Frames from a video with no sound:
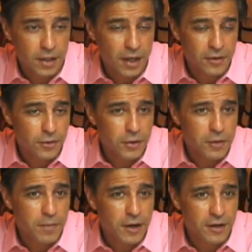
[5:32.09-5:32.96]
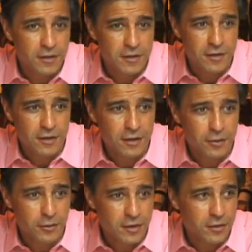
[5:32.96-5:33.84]
And the US markets
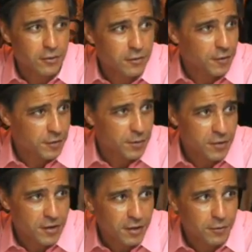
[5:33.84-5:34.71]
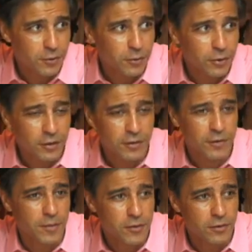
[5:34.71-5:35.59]
constitute 50% of the world
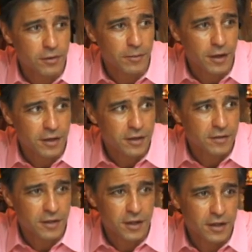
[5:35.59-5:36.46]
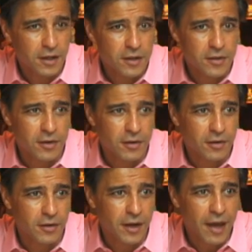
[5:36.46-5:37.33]
pharmaceutical market.
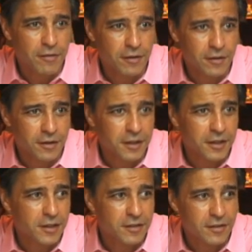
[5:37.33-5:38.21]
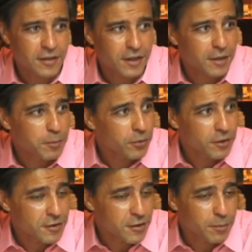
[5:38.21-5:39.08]
So evidently
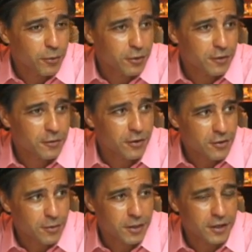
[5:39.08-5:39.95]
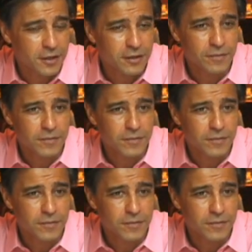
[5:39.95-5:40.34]
it's important for us to be there.